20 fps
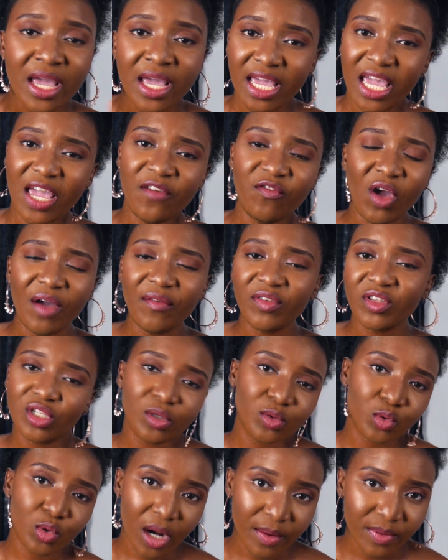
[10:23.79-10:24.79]
if you haven't
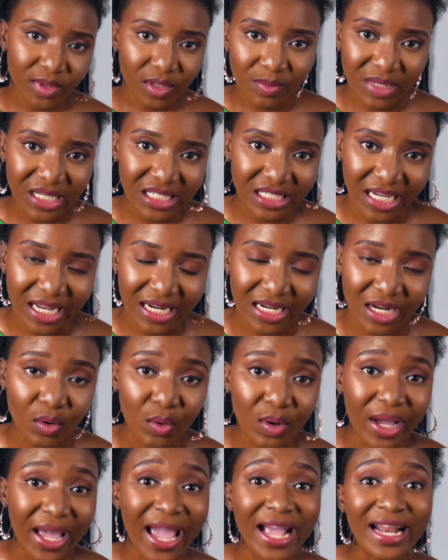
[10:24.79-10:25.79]
subscribed to my
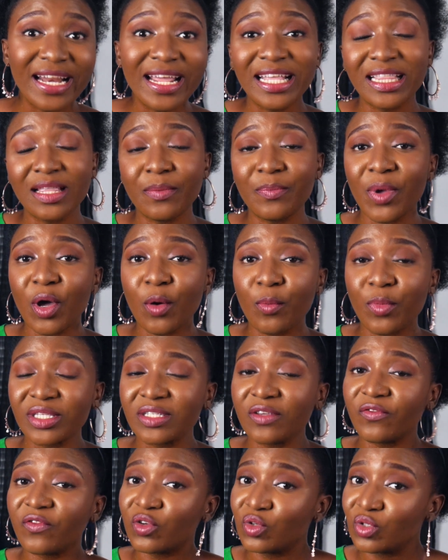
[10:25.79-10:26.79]
channel, and hit the bell
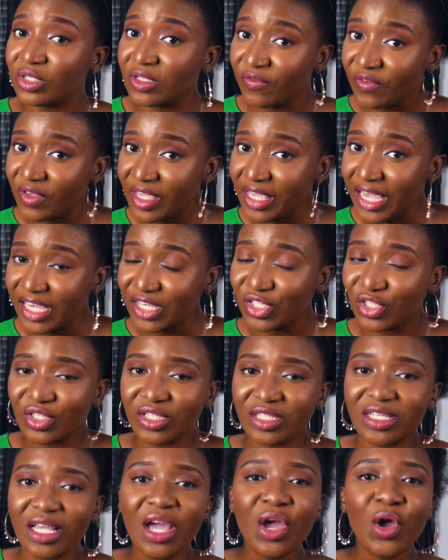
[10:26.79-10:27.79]
button for
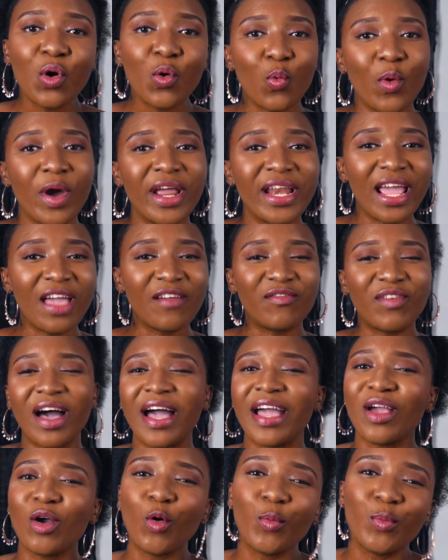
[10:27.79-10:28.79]
notifications whenever
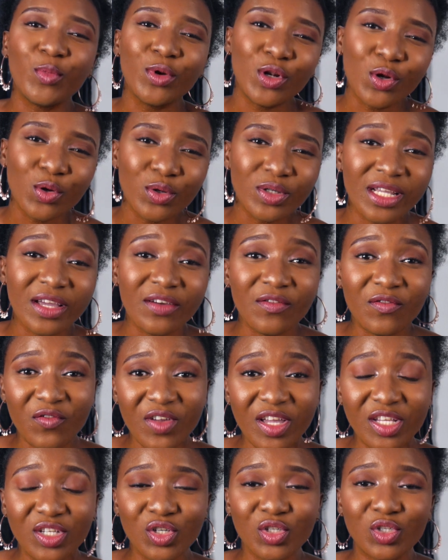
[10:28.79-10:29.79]
I upload a
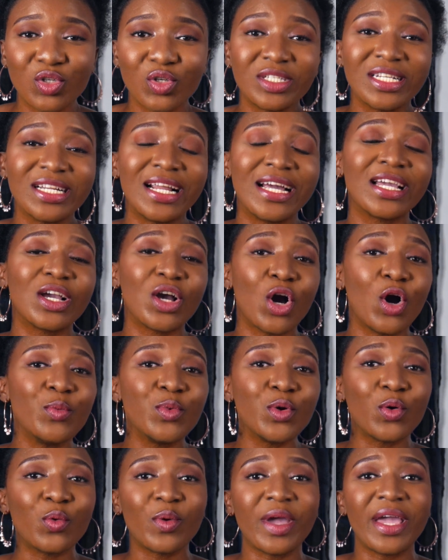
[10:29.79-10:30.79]
video, so till I
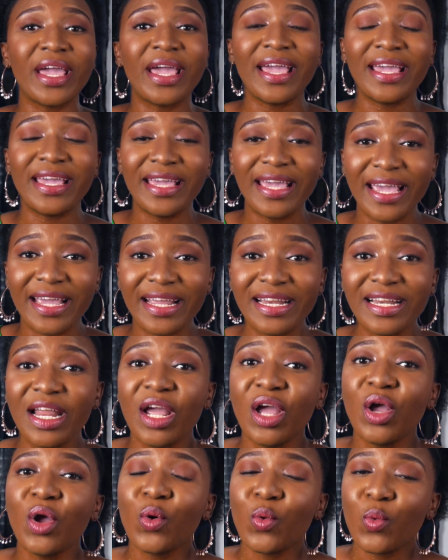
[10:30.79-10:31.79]
come your way again
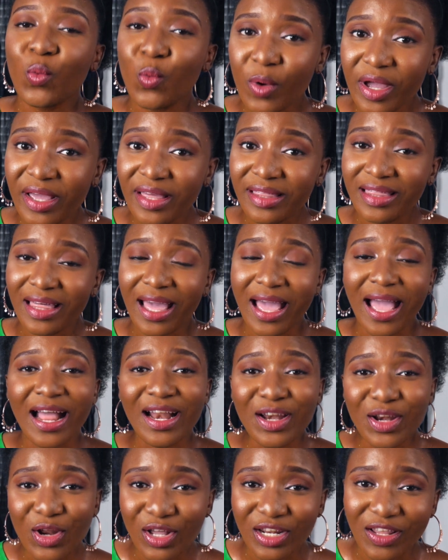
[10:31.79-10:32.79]
with
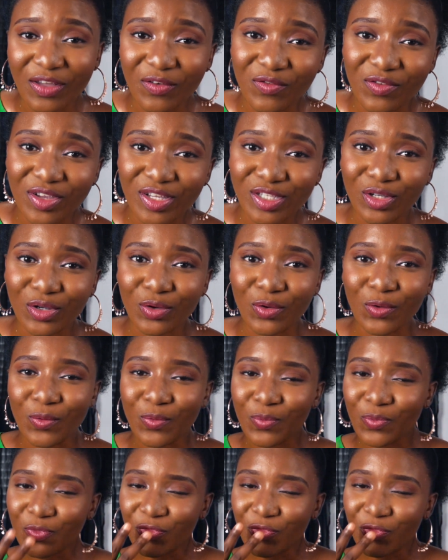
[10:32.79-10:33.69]
another video.